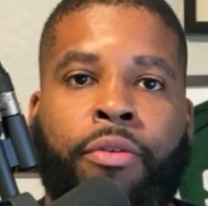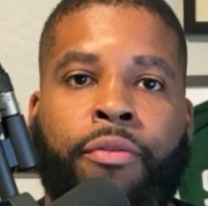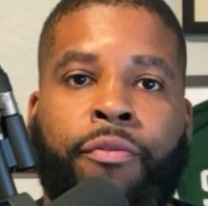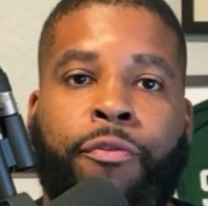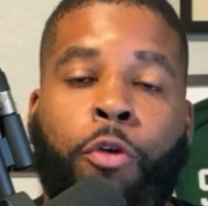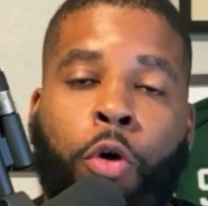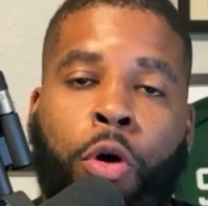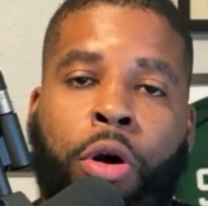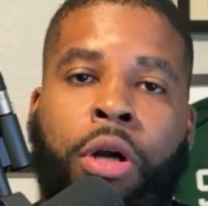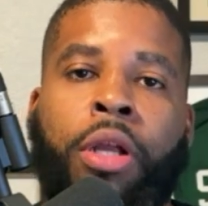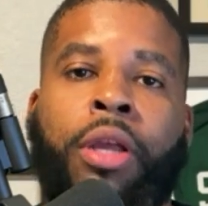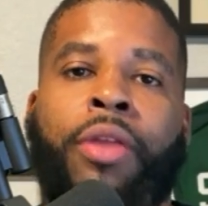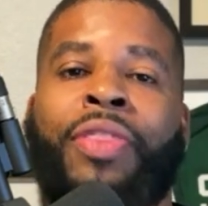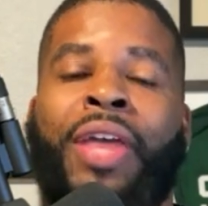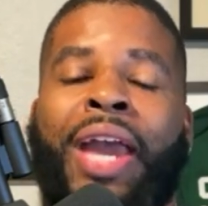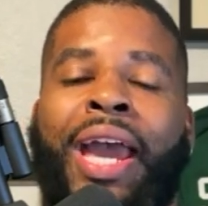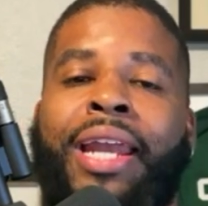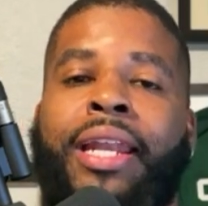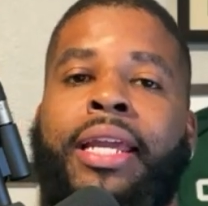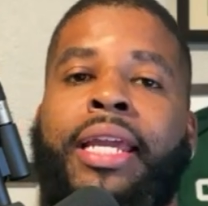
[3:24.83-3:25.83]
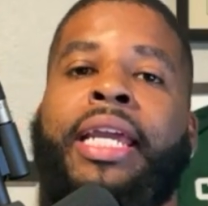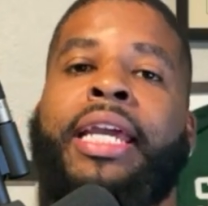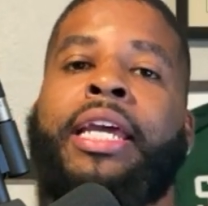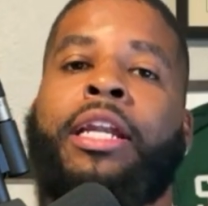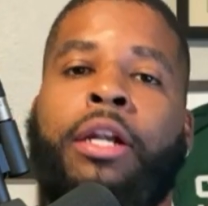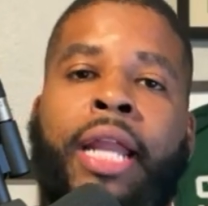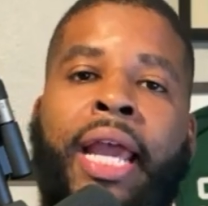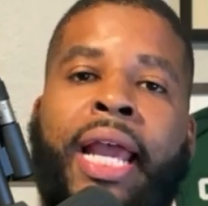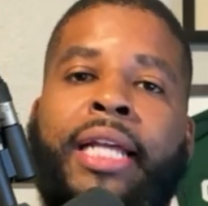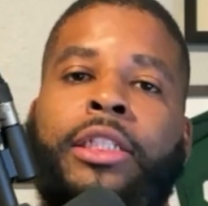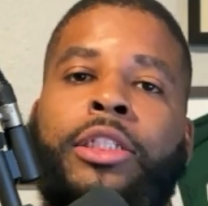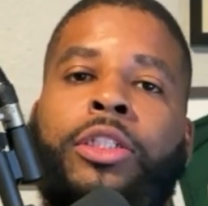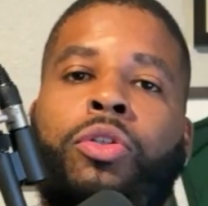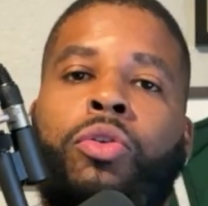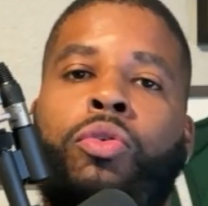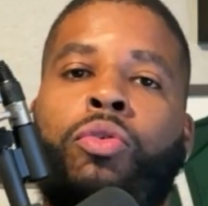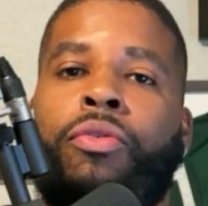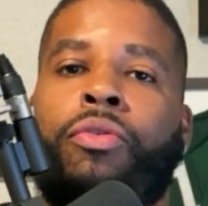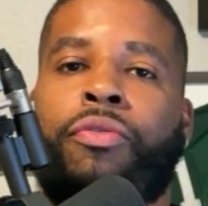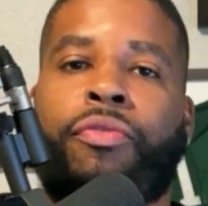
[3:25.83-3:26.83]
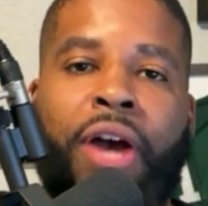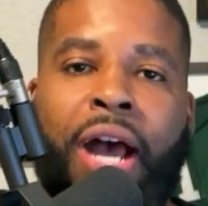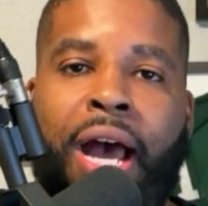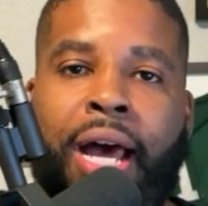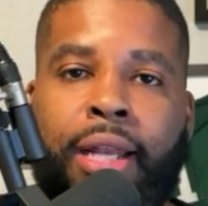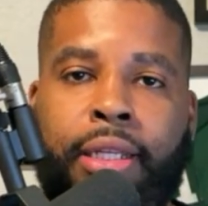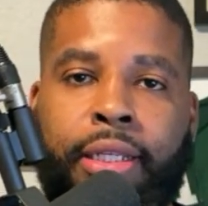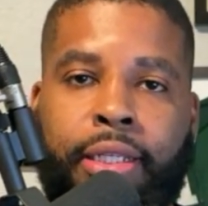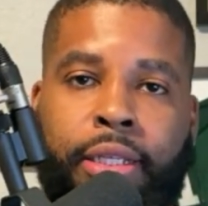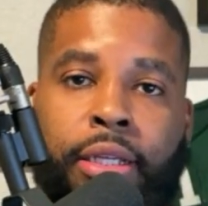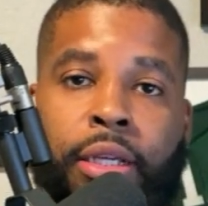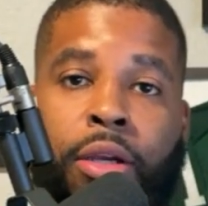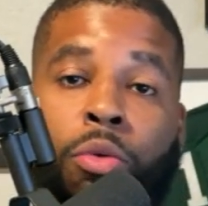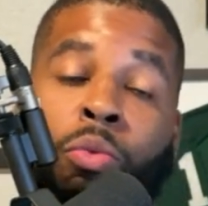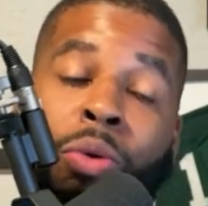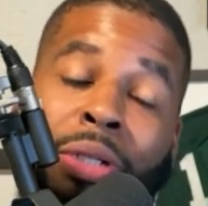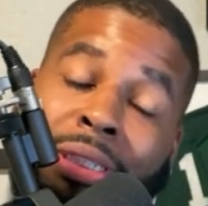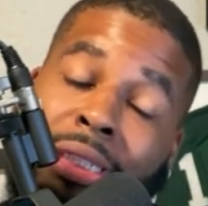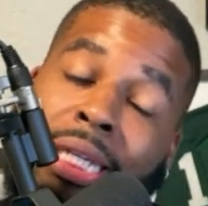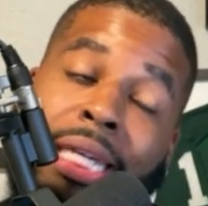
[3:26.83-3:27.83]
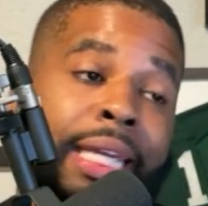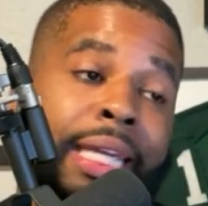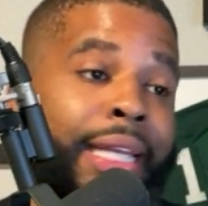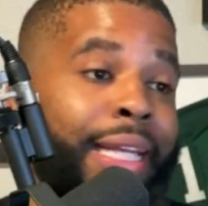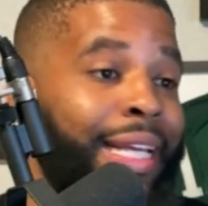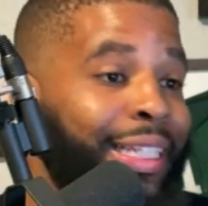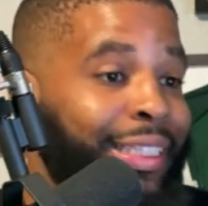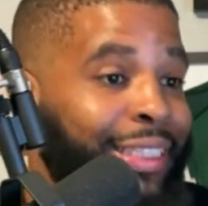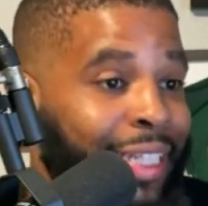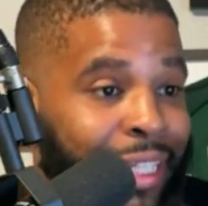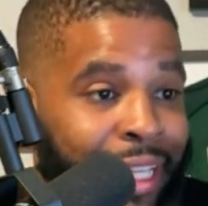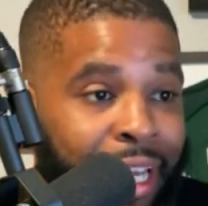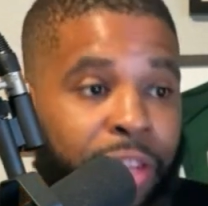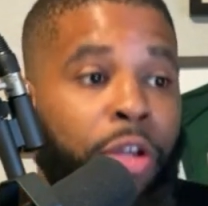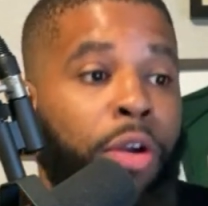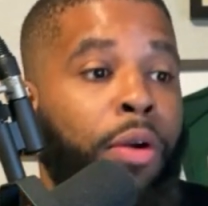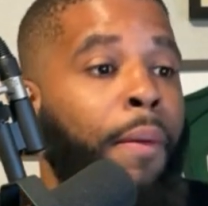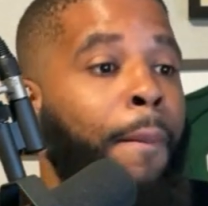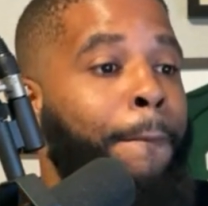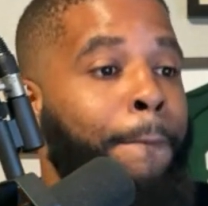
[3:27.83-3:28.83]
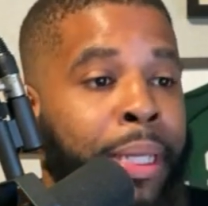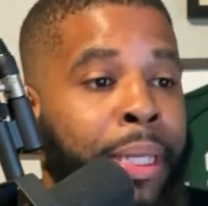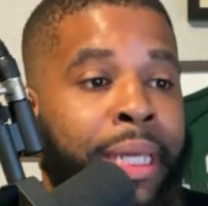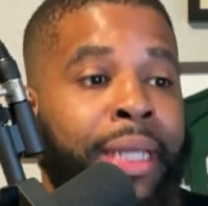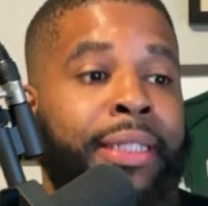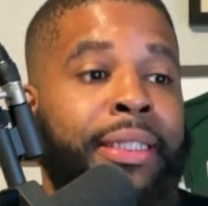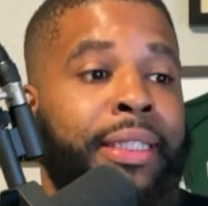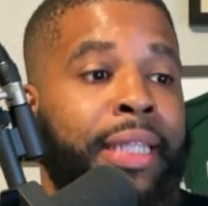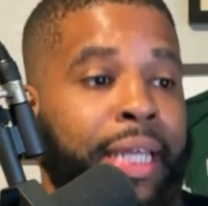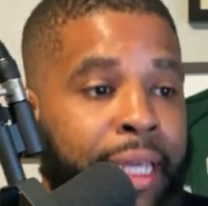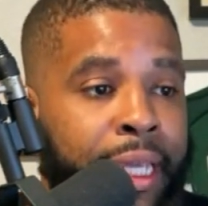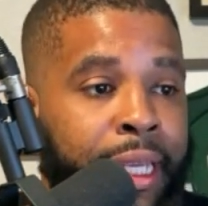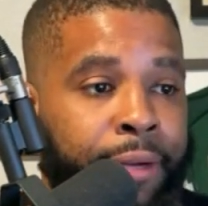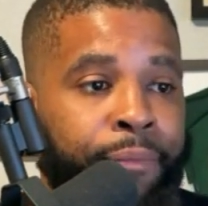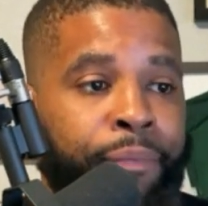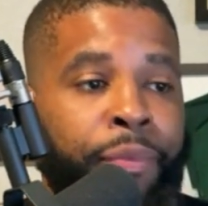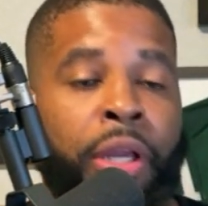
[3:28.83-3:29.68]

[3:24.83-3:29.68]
for that international filing, which again is another big thing.